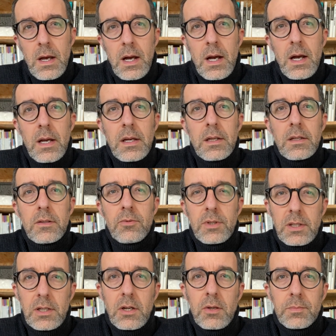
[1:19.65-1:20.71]
I
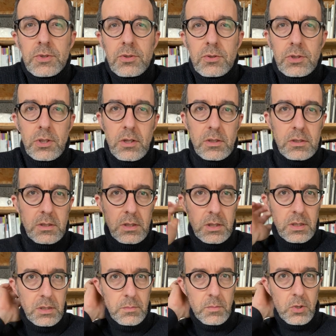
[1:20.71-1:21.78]
really hope to talk
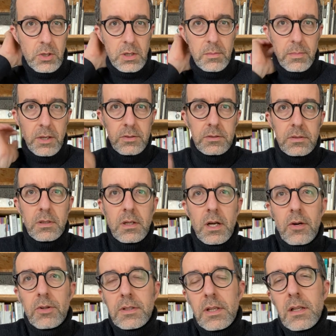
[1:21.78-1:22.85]
more about
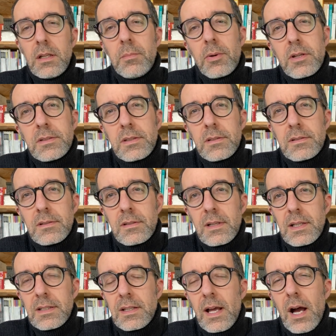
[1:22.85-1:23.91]
our daily process
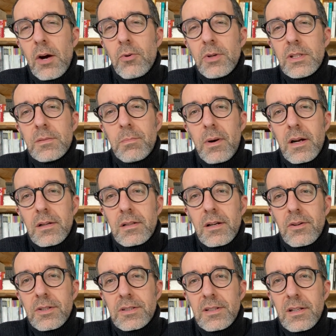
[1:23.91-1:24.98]
and how we spark
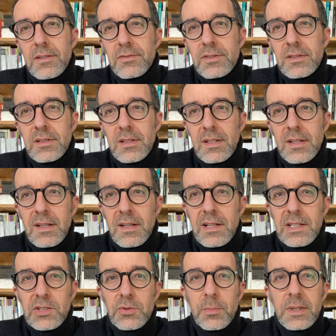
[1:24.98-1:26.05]
ourselves
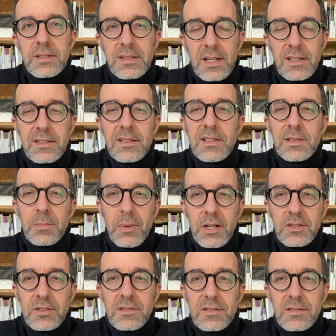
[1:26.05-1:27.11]
to maintain these
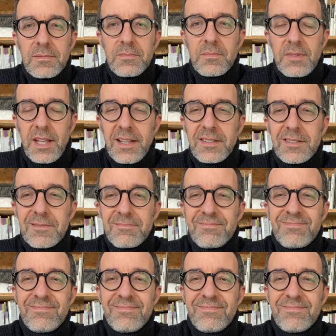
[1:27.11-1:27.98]
passions. Thanks.